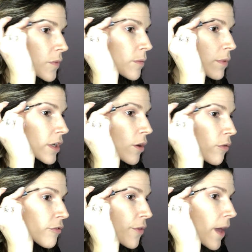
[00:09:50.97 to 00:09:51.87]
I'm gonna go
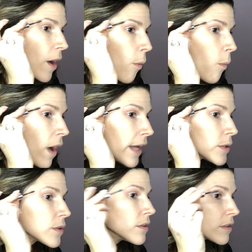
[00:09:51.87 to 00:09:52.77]
for that
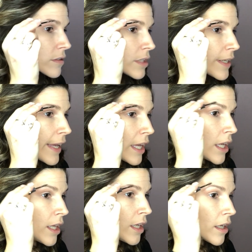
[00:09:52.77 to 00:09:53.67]
wild look
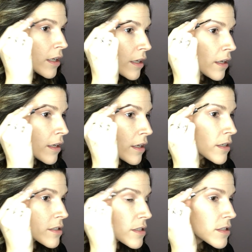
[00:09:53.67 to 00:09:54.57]
today,
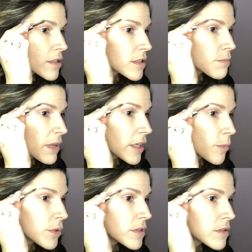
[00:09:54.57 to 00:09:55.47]
since this
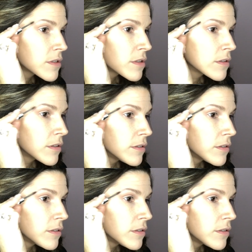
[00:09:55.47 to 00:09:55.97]
makeup is